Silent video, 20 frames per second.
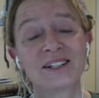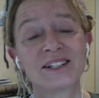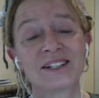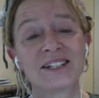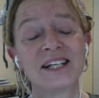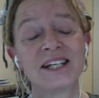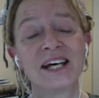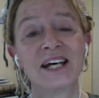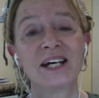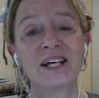
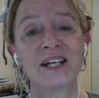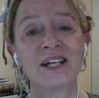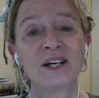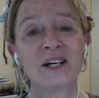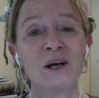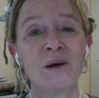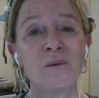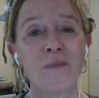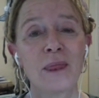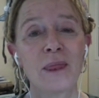said,
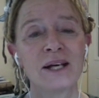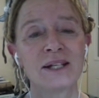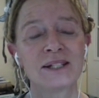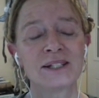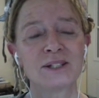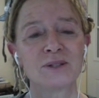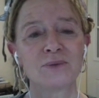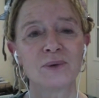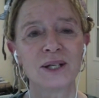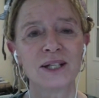I
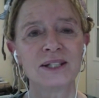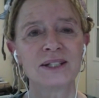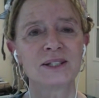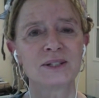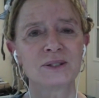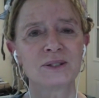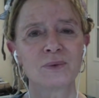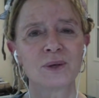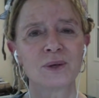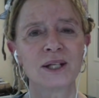said, "What is
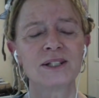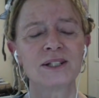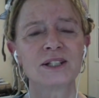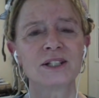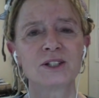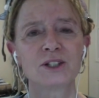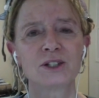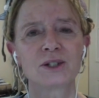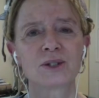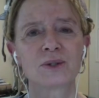what is the
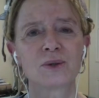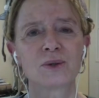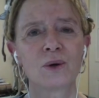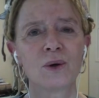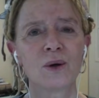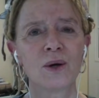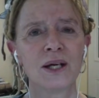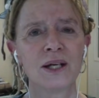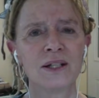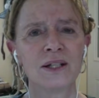
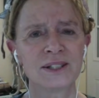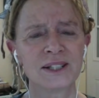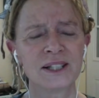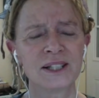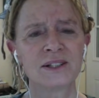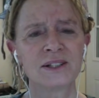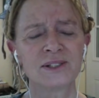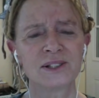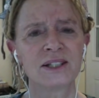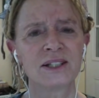story?" He said,
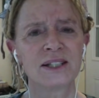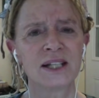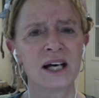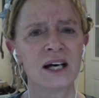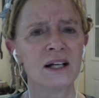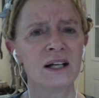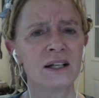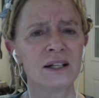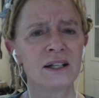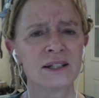"It's the
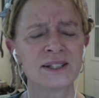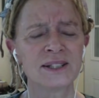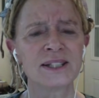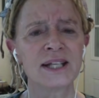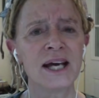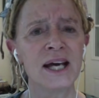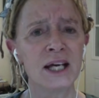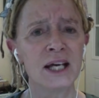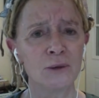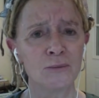tell the
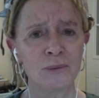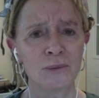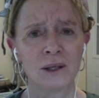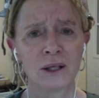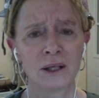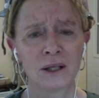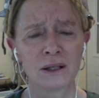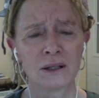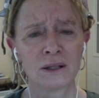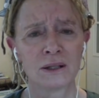saying
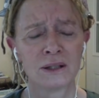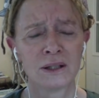part."